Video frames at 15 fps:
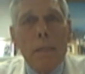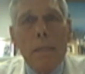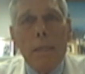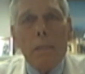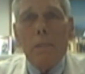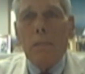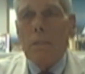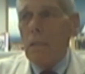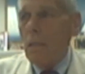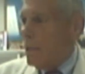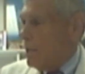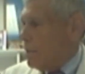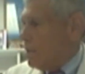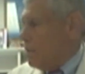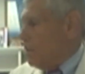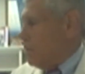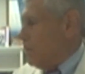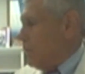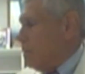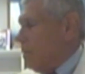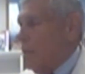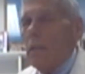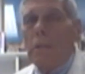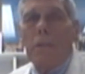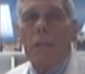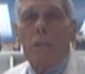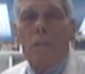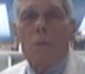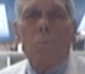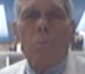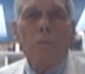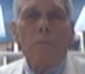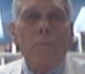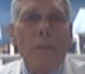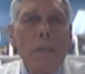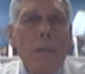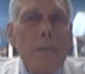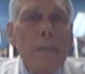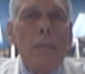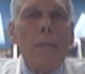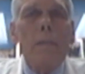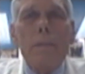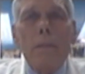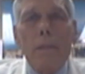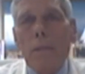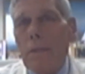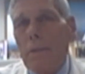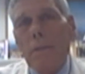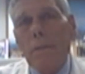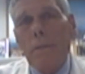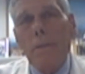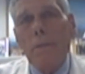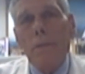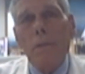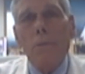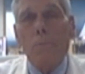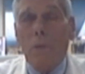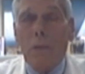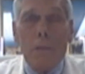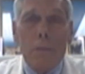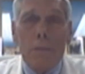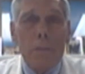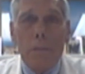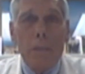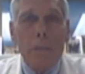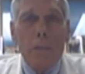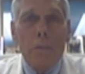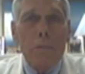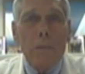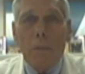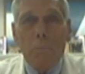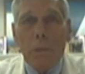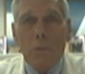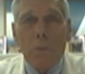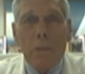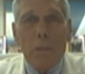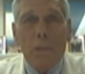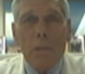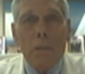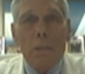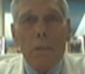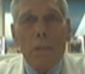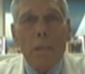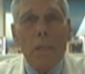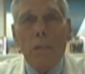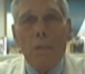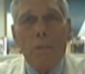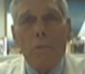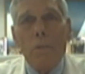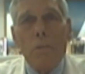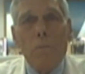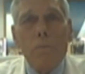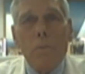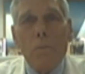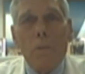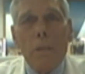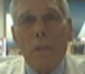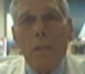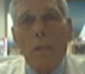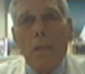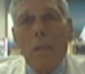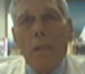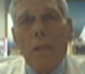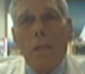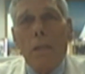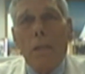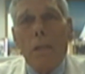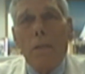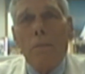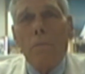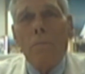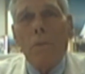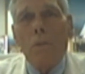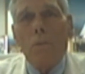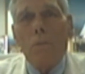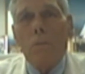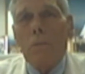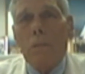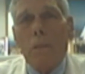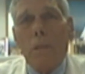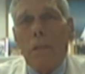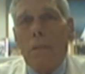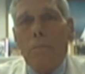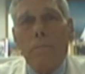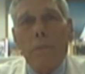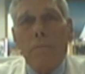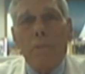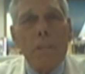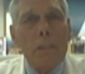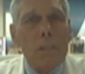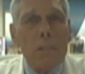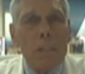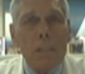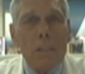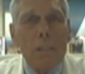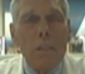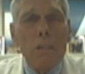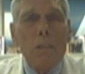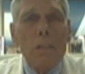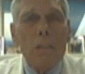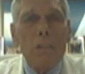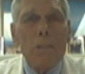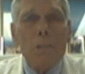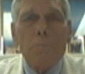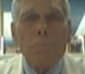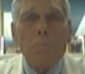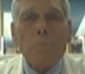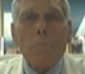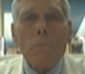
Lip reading: Yes, anything that'll provide anything between 110 to 240 volts, 50 to 60 hertz